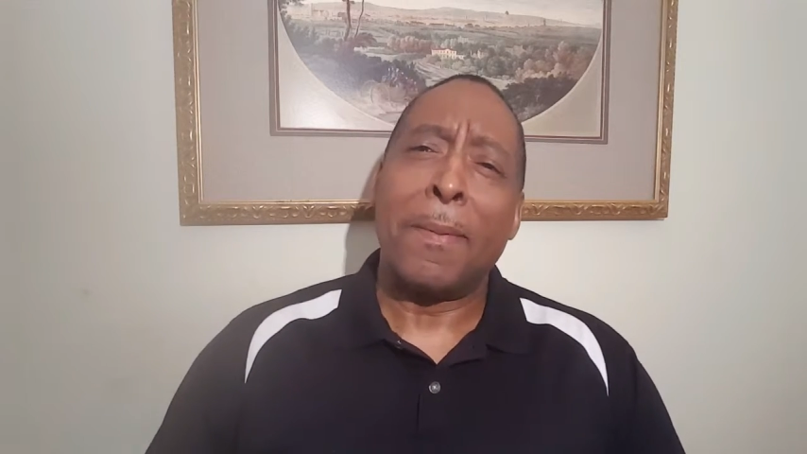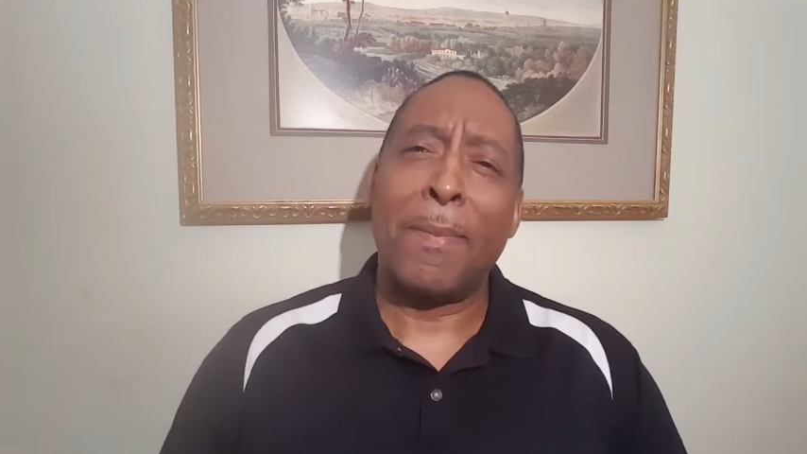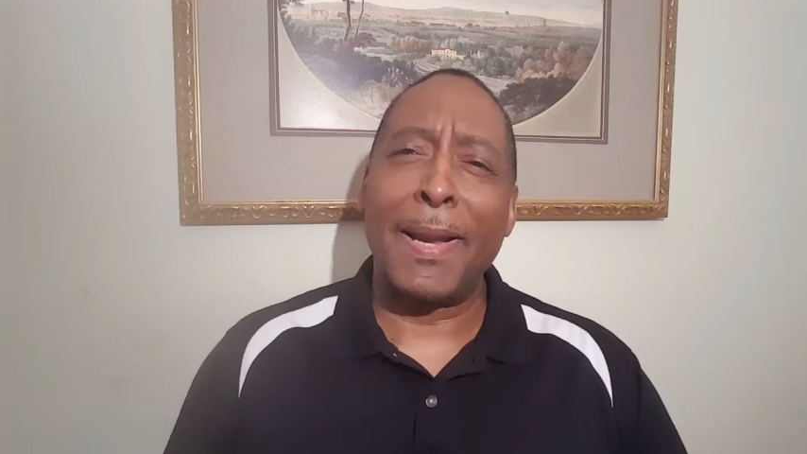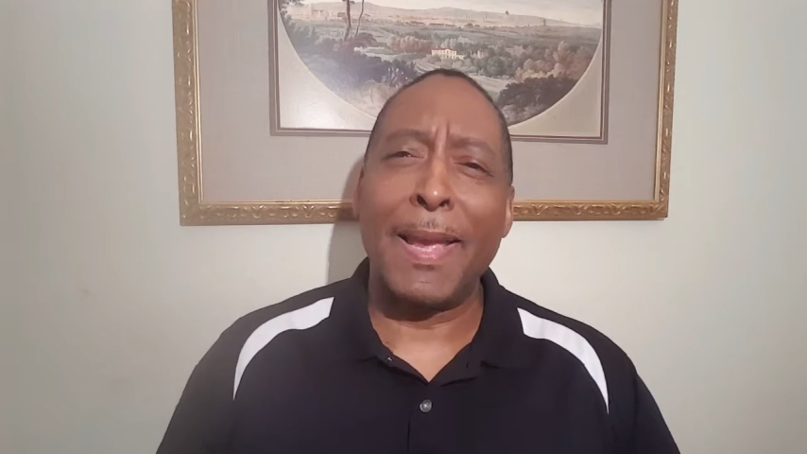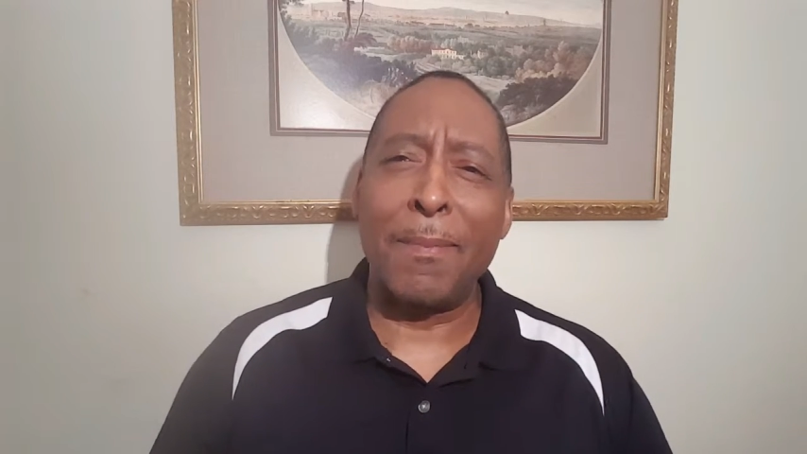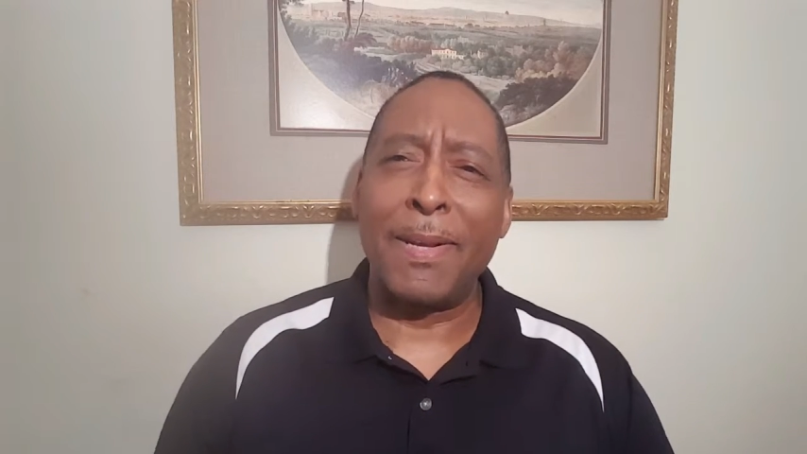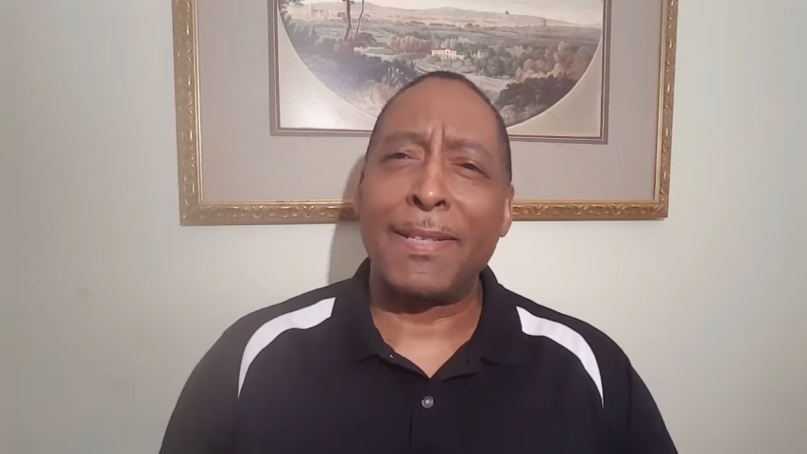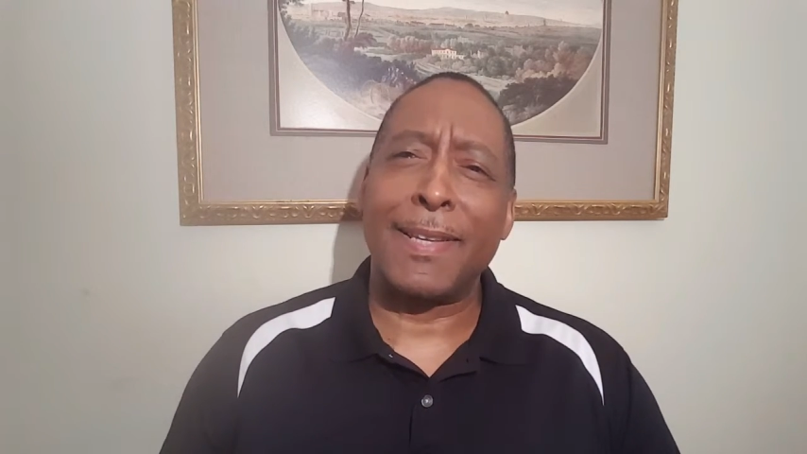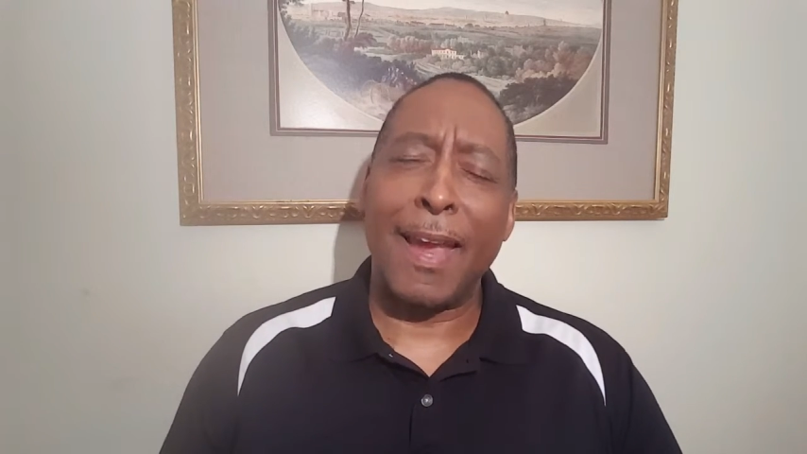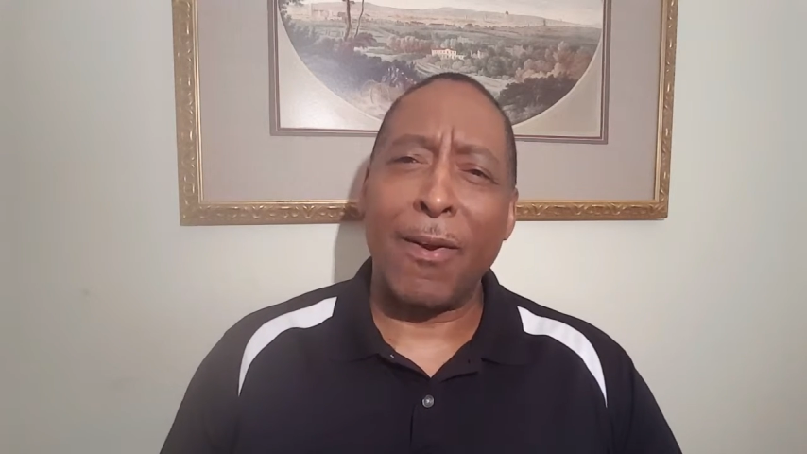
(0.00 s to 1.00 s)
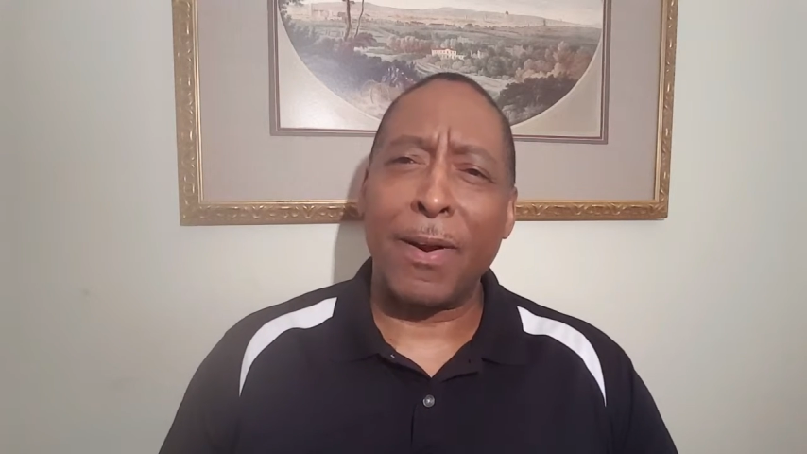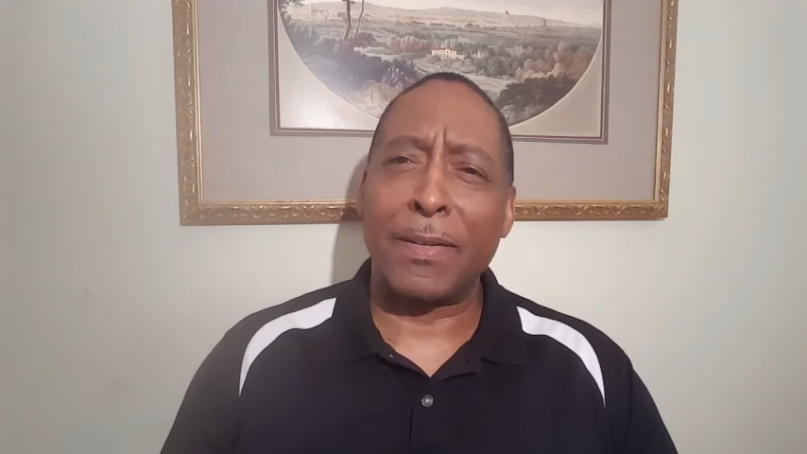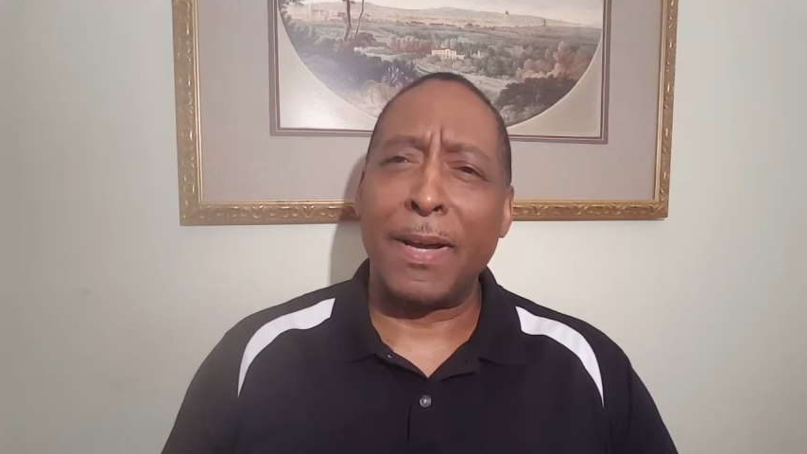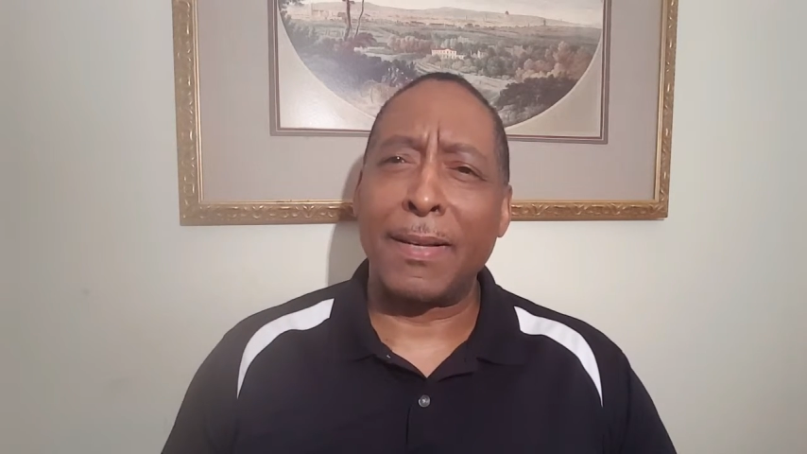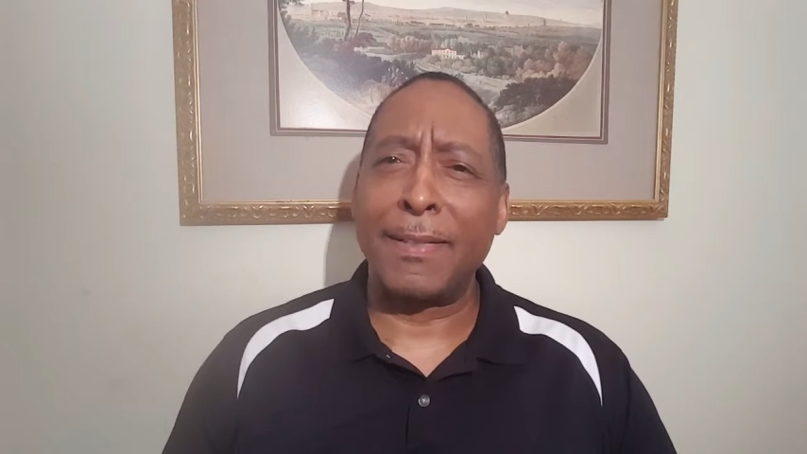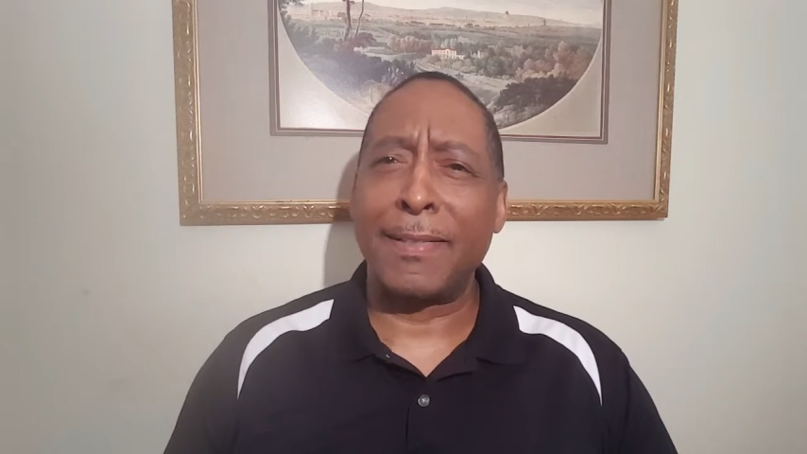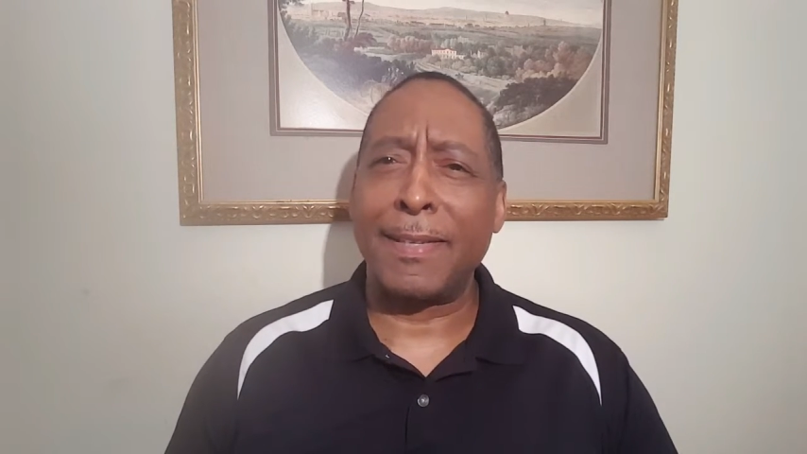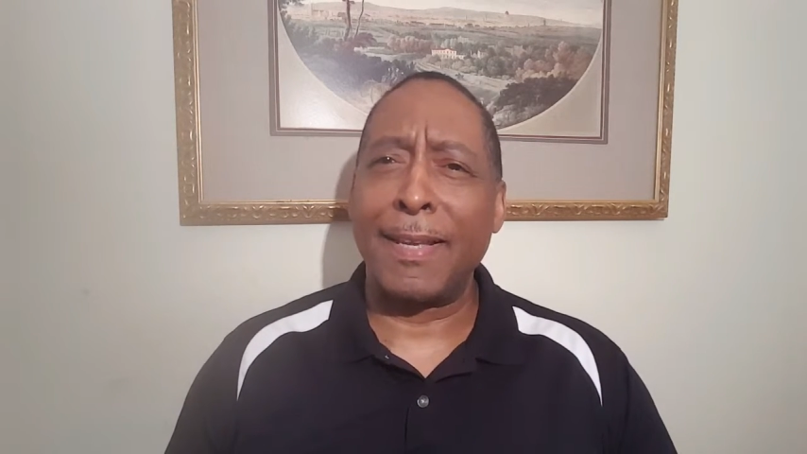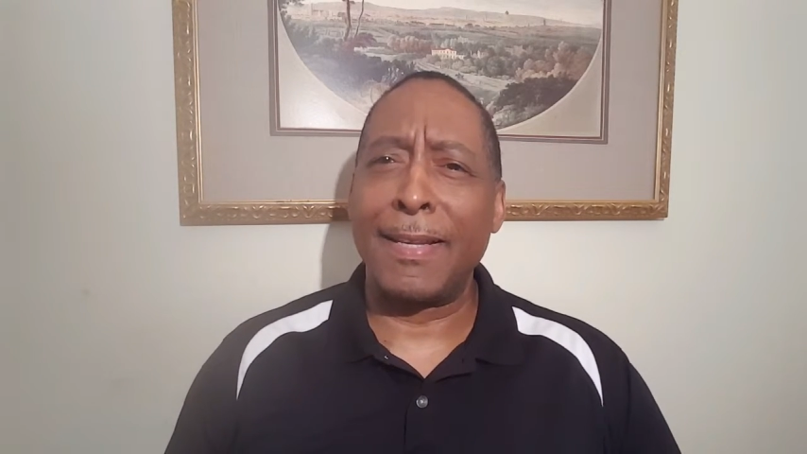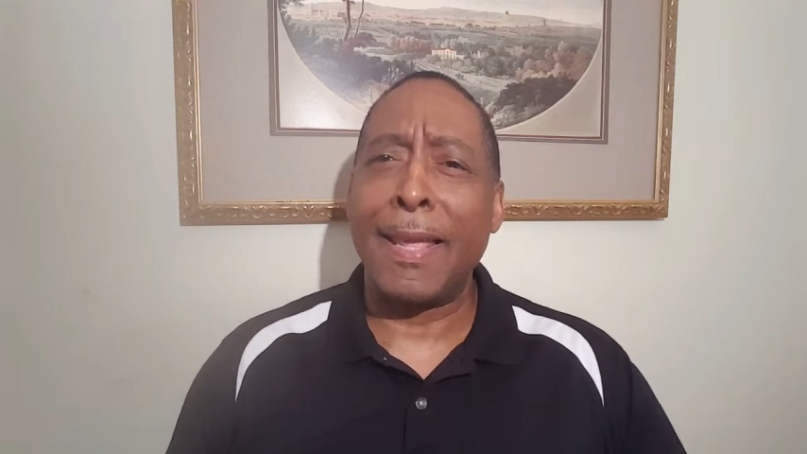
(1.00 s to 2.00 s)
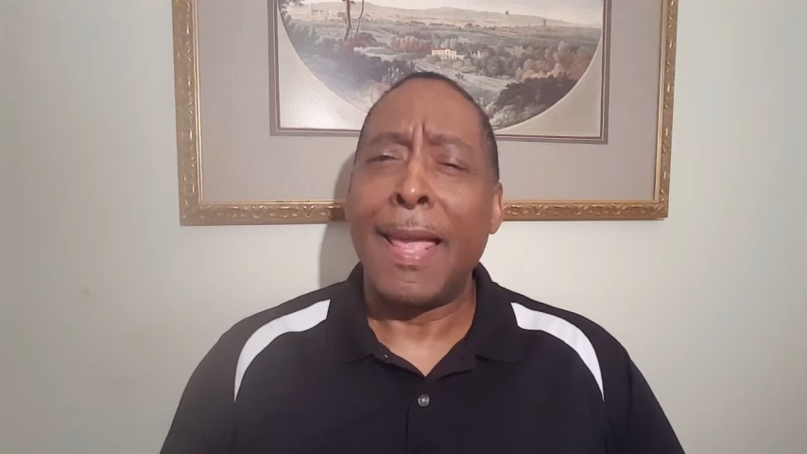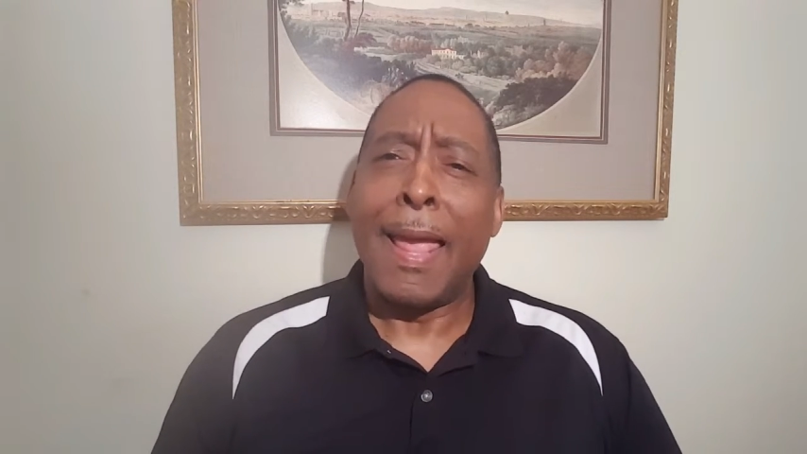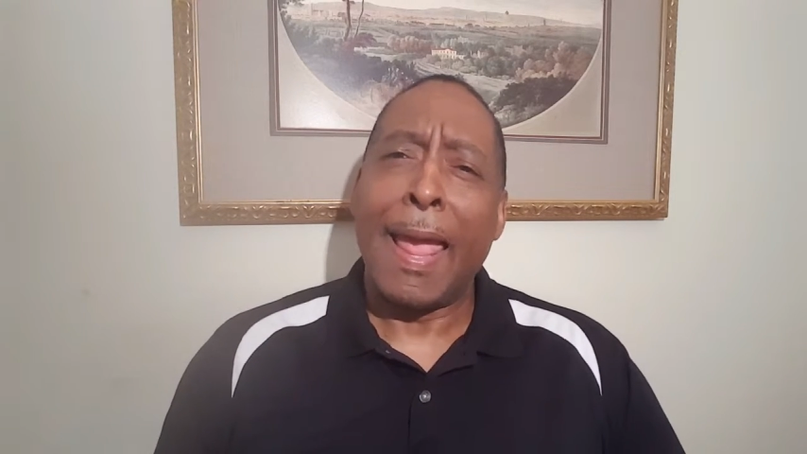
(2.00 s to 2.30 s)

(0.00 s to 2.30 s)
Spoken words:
My name is Eric Duncanson,